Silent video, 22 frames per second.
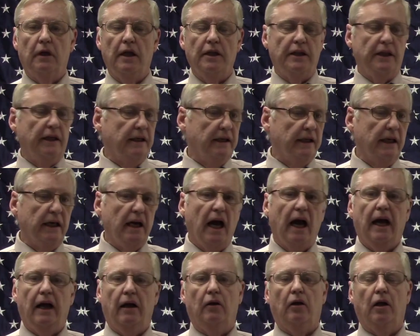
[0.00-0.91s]
The
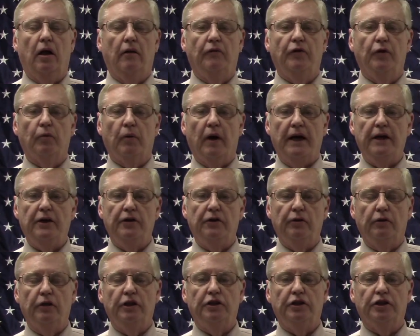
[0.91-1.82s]
denial of the right
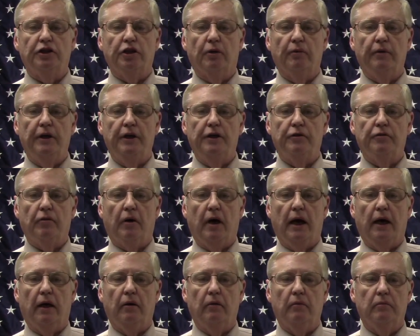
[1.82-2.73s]
to a jury
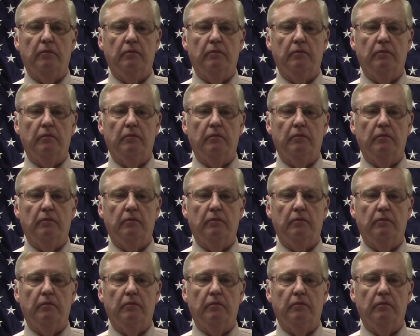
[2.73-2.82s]
trial.